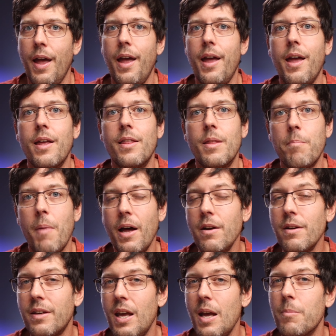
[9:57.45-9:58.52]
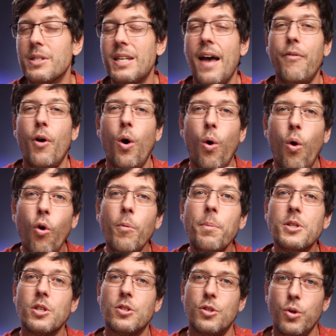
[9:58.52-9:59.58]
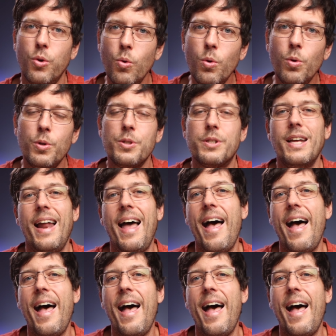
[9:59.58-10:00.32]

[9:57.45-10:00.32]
And the modern cameras have a whole bunch of tools that